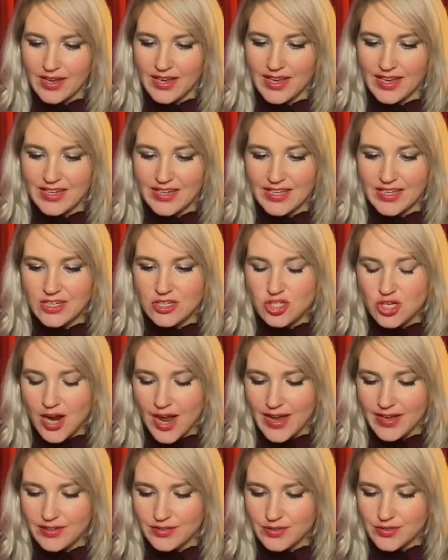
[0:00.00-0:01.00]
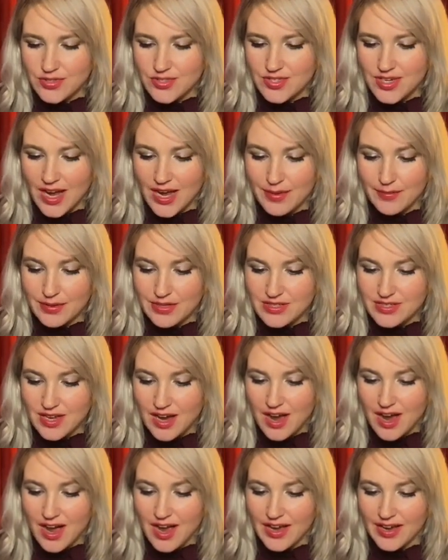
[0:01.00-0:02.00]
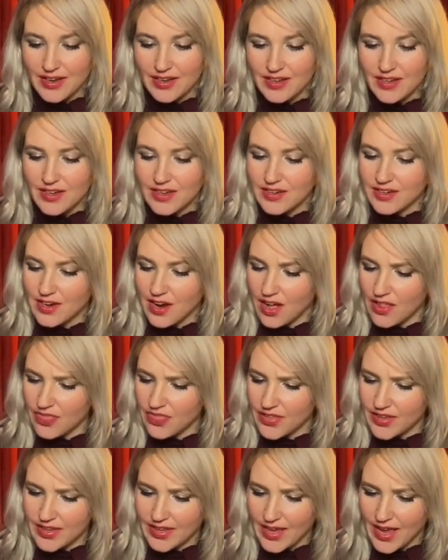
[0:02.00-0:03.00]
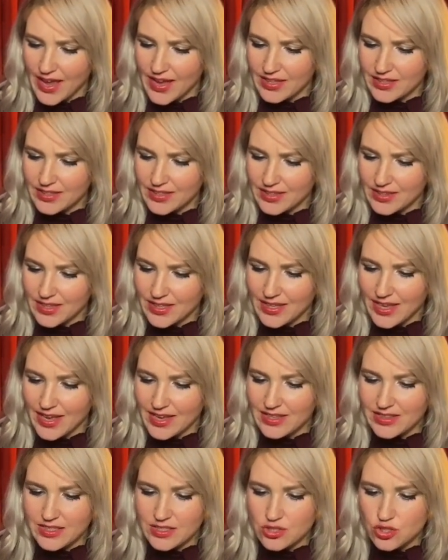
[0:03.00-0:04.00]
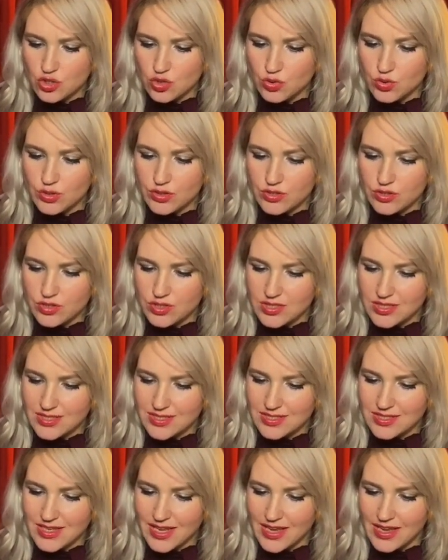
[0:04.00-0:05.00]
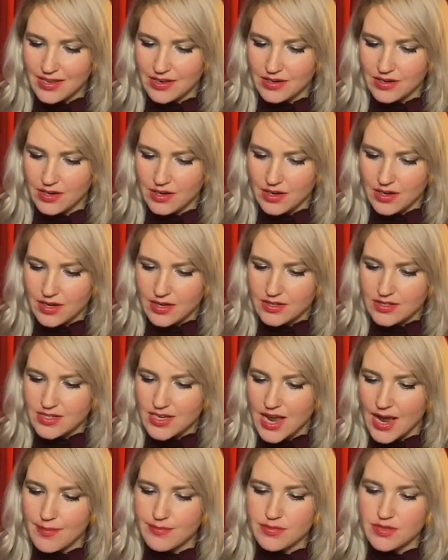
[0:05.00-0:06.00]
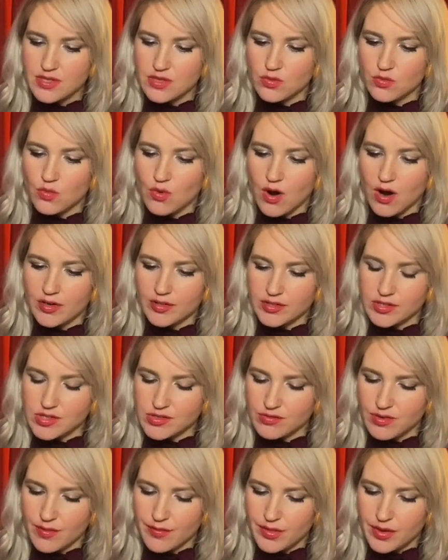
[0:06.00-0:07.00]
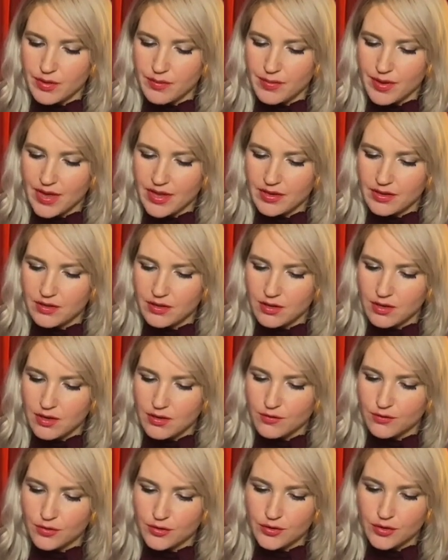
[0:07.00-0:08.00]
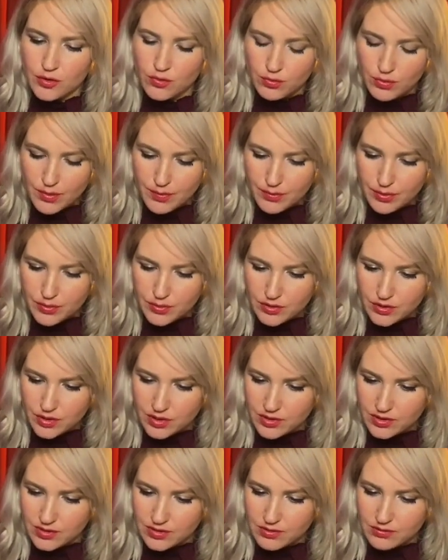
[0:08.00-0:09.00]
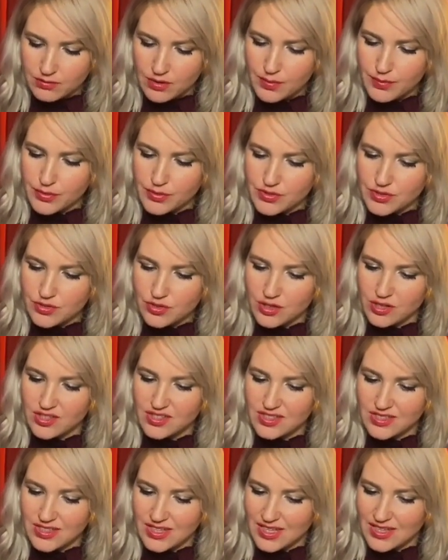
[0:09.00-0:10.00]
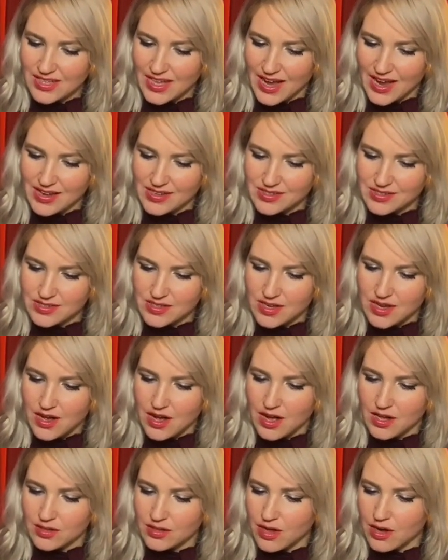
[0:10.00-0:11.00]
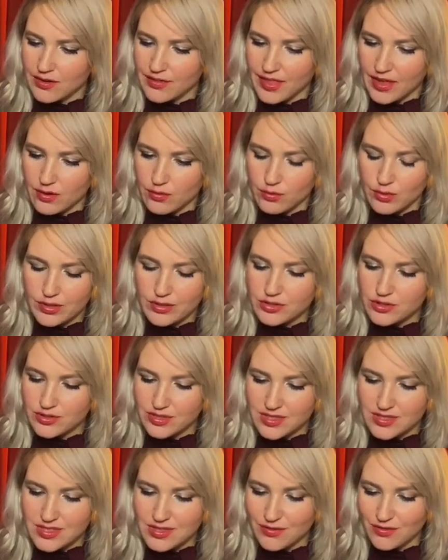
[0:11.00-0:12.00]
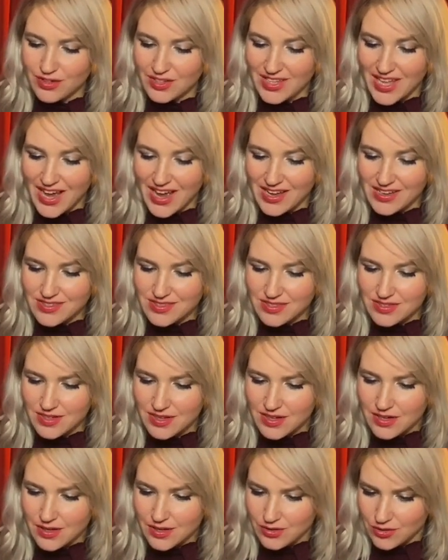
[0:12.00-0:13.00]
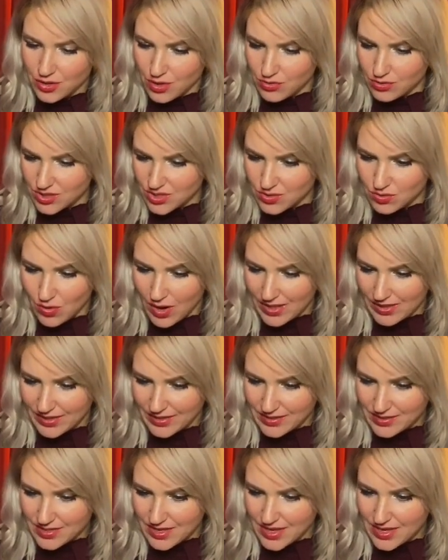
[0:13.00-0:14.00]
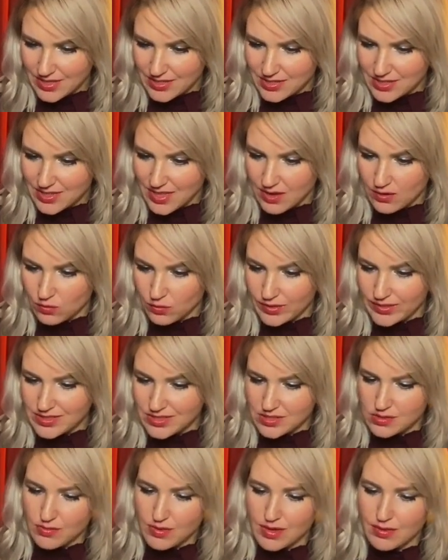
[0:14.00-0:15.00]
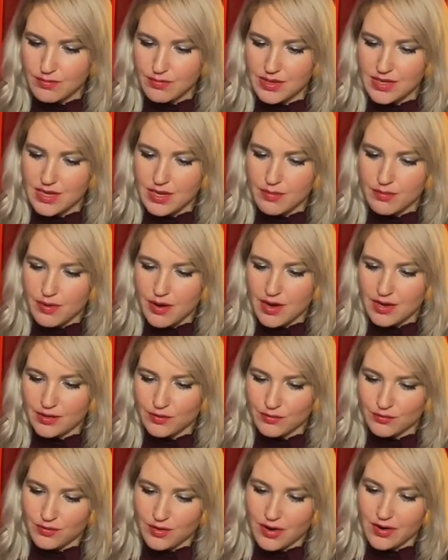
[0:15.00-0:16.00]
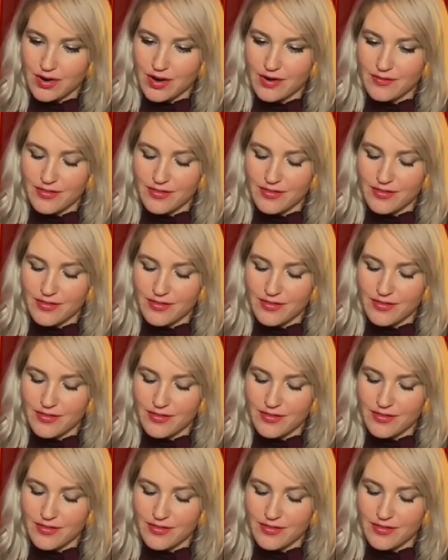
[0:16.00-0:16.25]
in each idol's diamond eye. Not the gaily jeweled stead tempt the waters from their bed, for no ripples curl, alas, along that wilderness of glass. No swellings hint that winds may be upon a far-off,